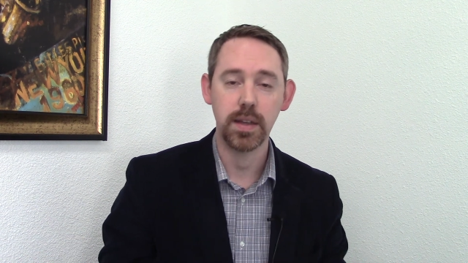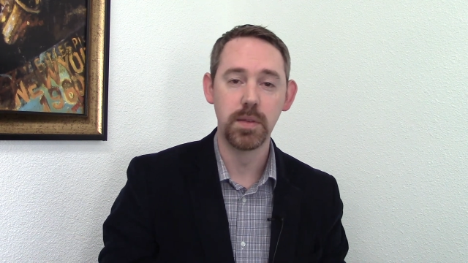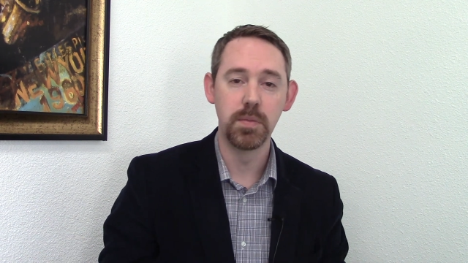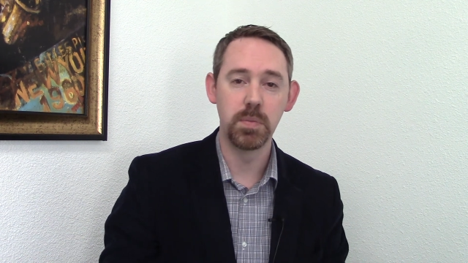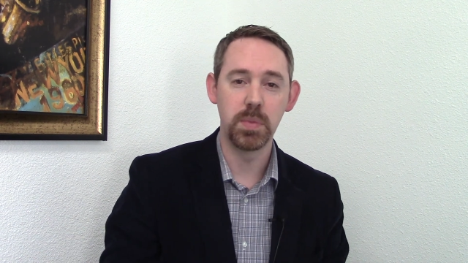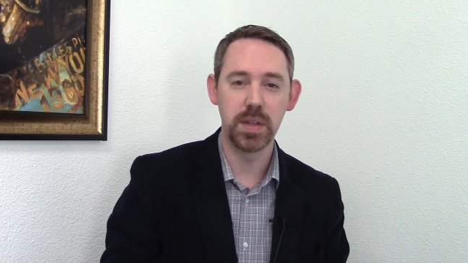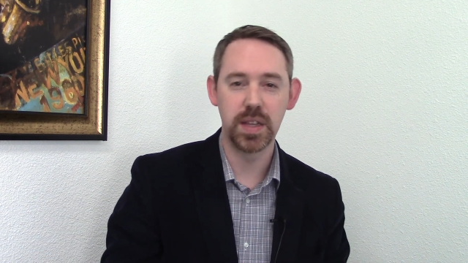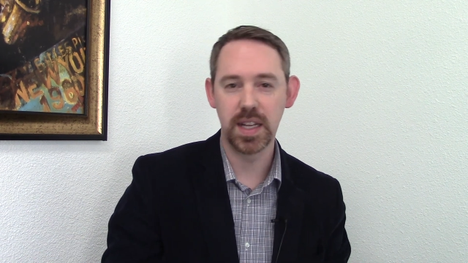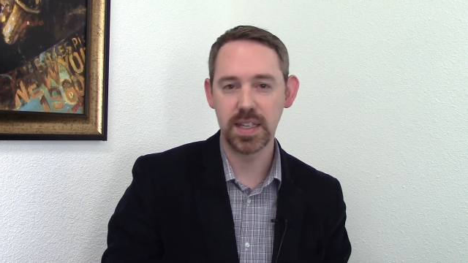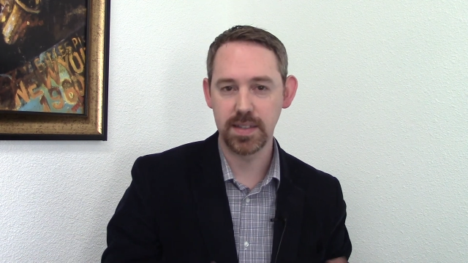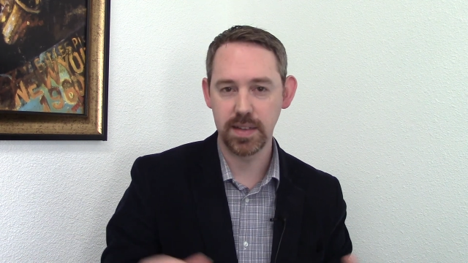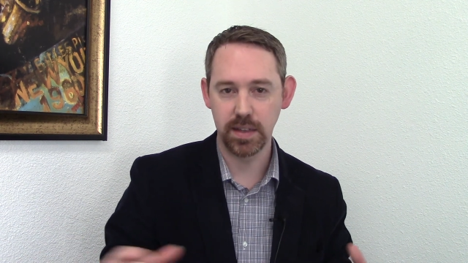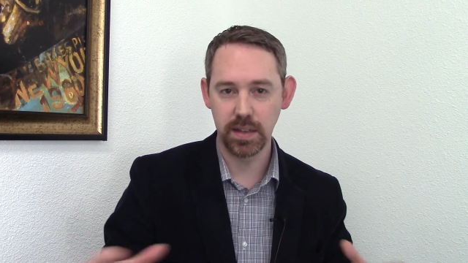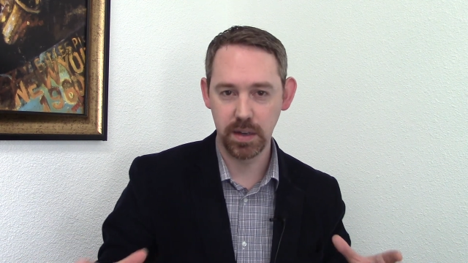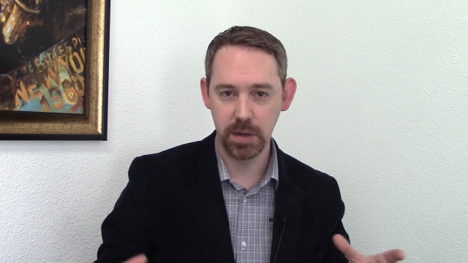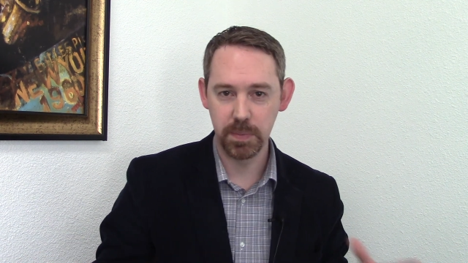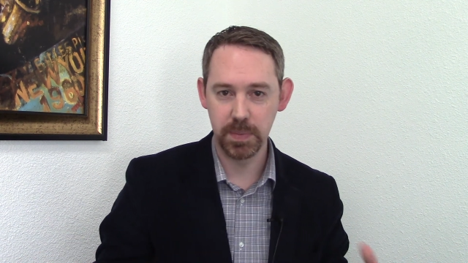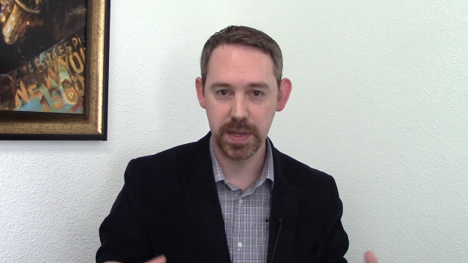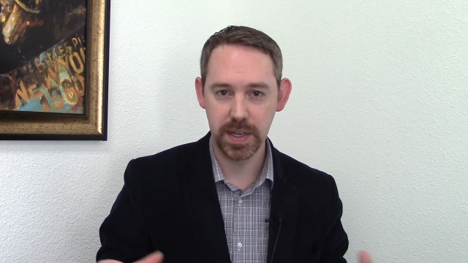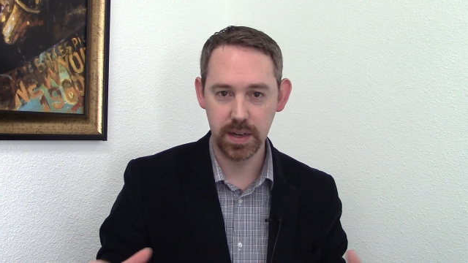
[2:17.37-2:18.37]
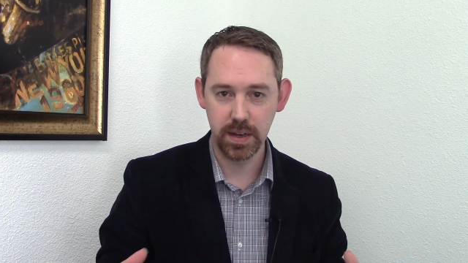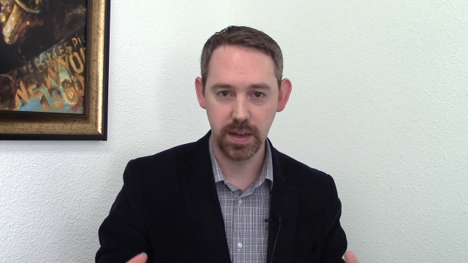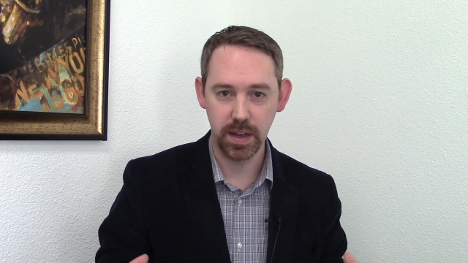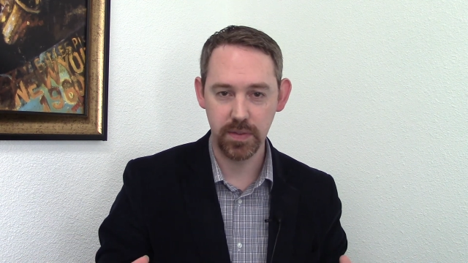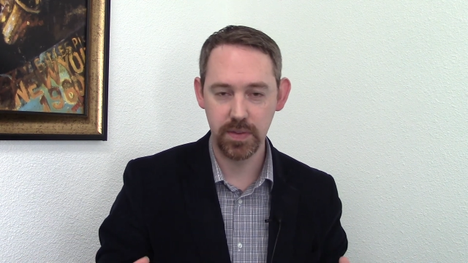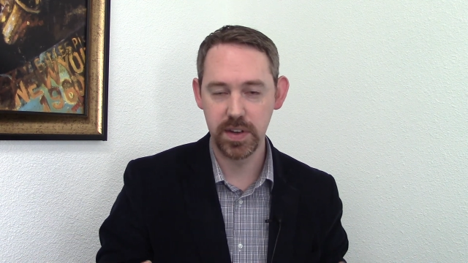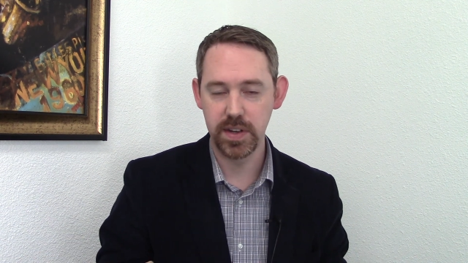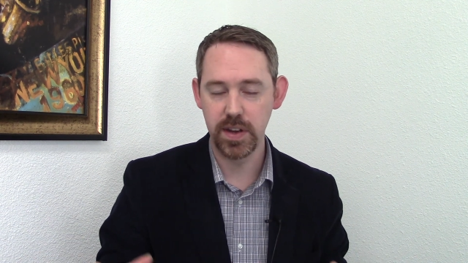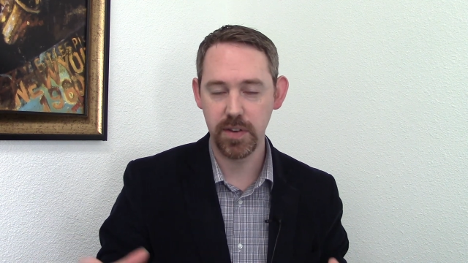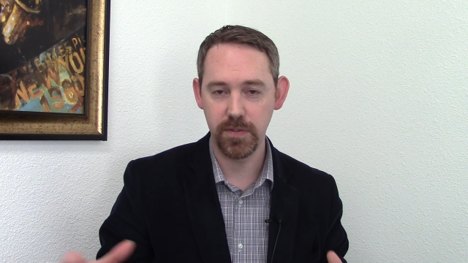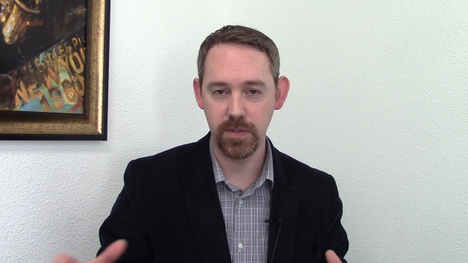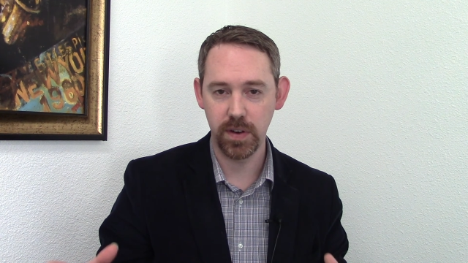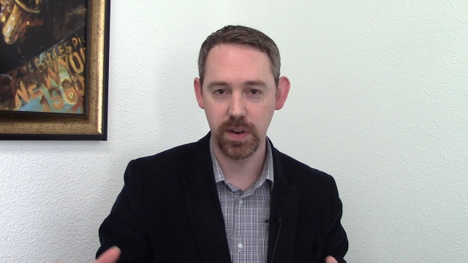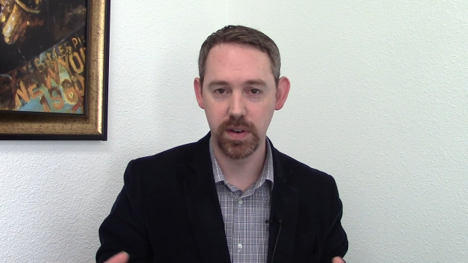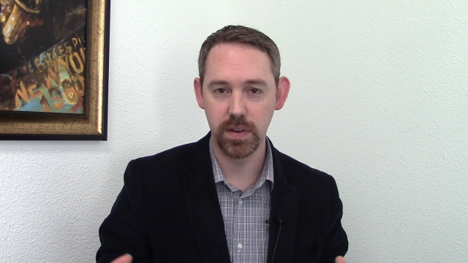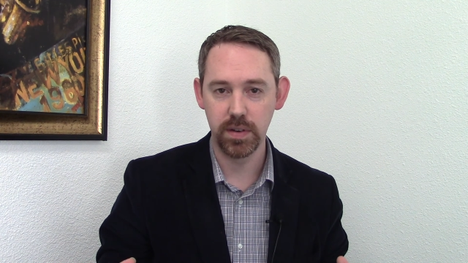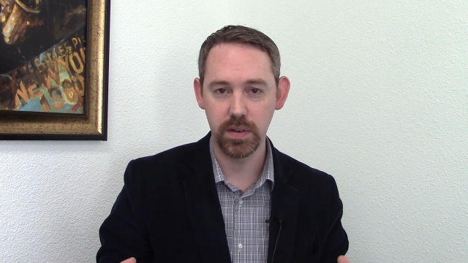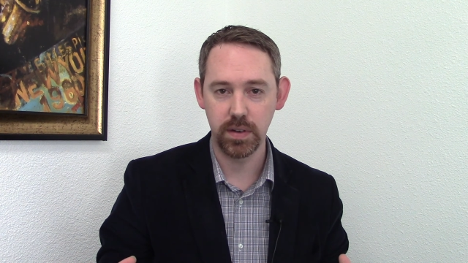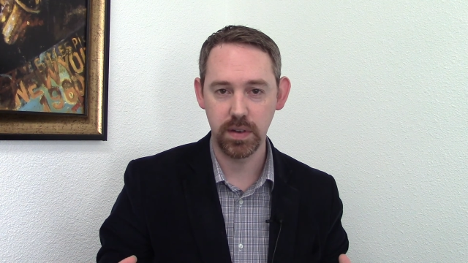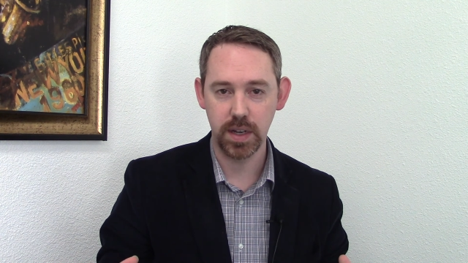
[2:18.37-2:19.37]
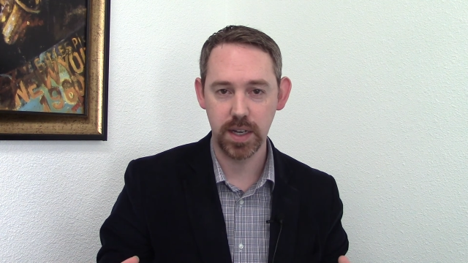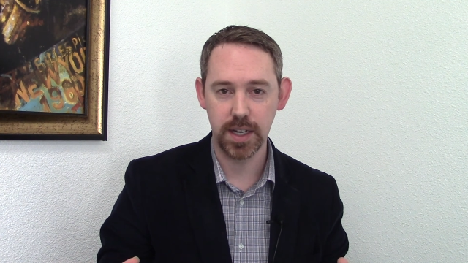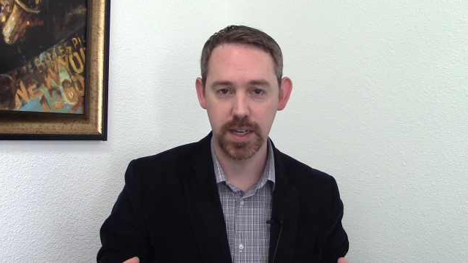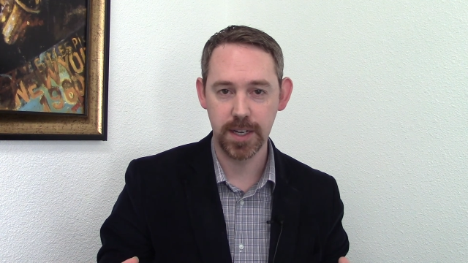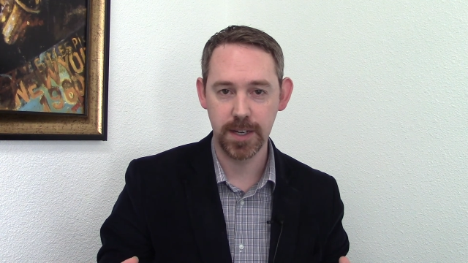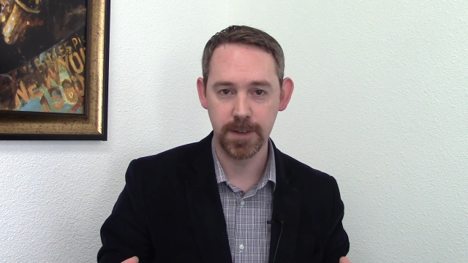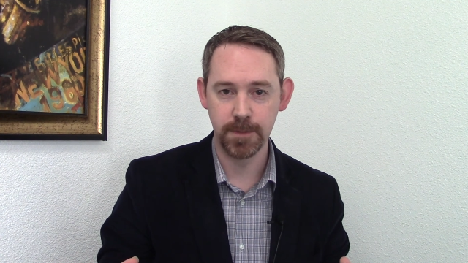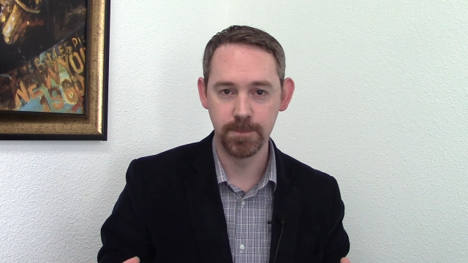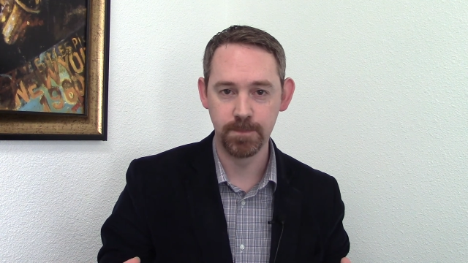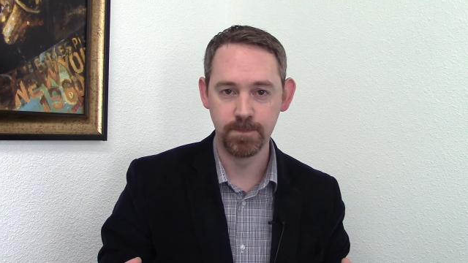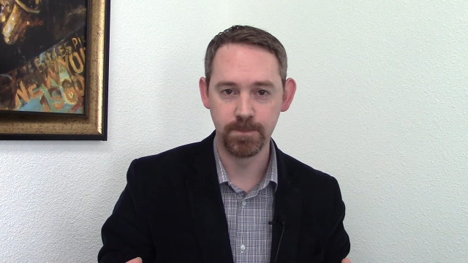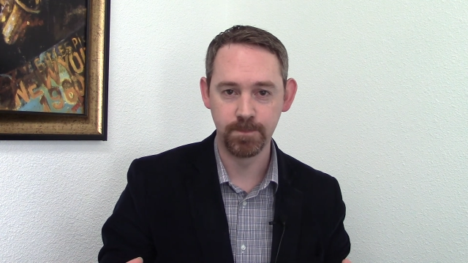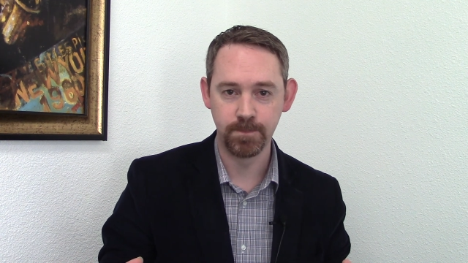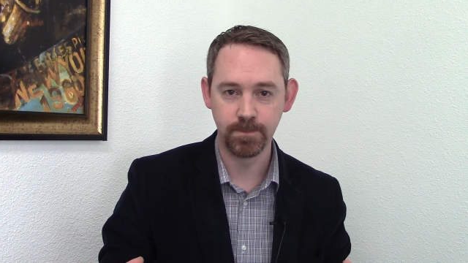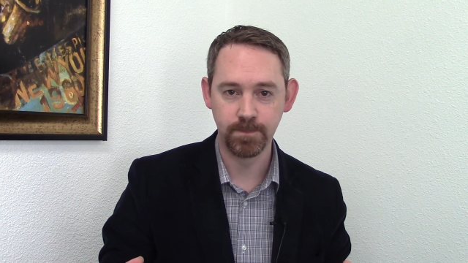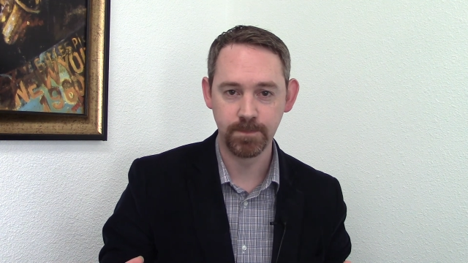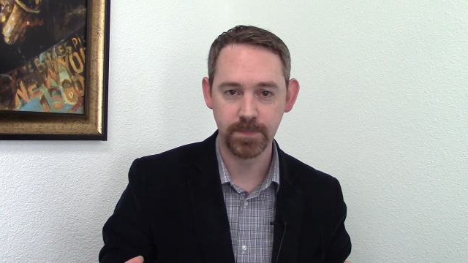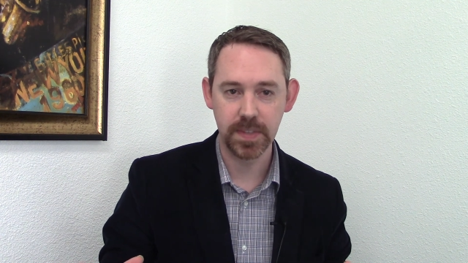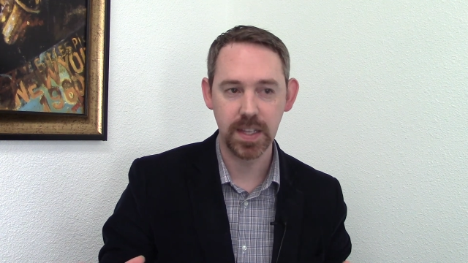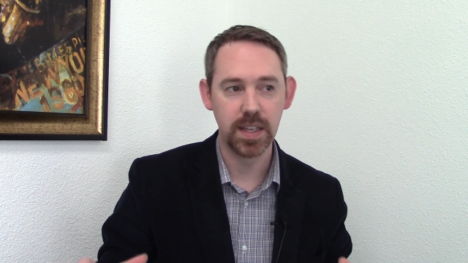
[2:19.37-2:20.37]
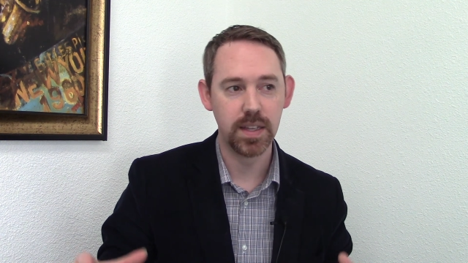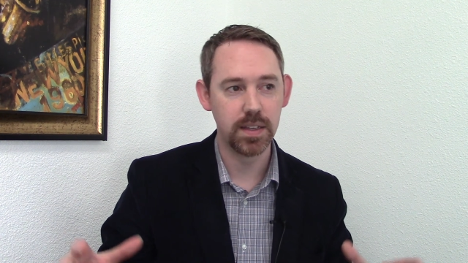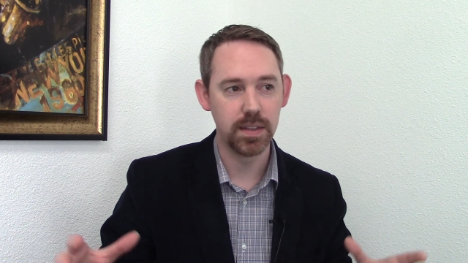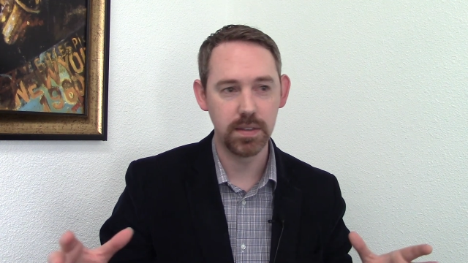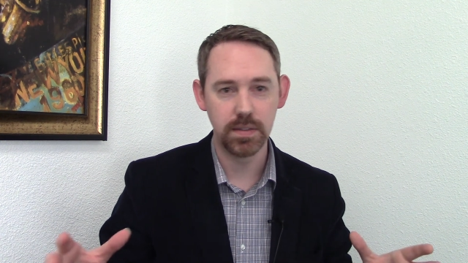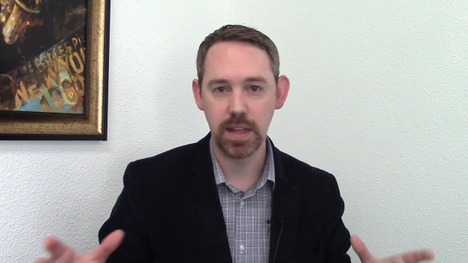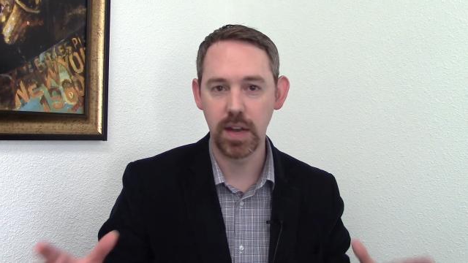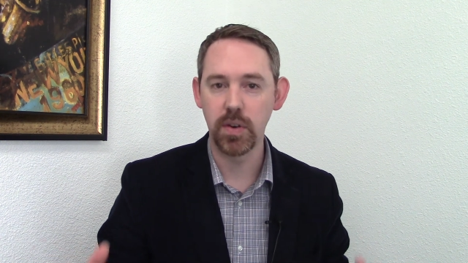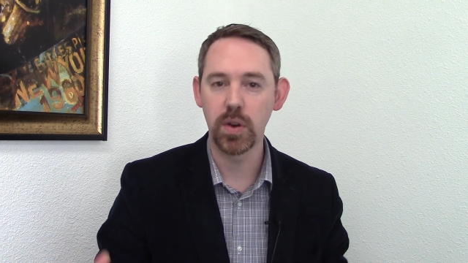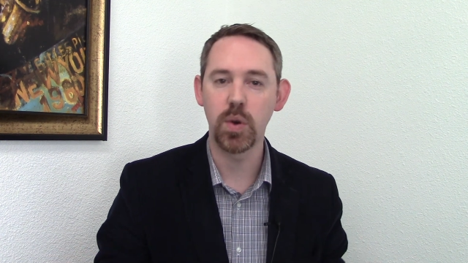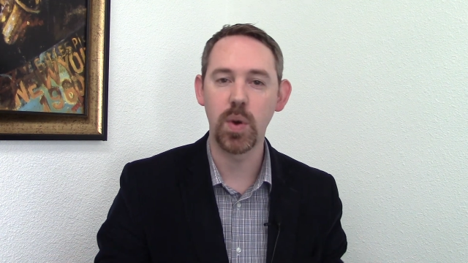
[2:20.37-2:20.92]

but that's a little bit of a different that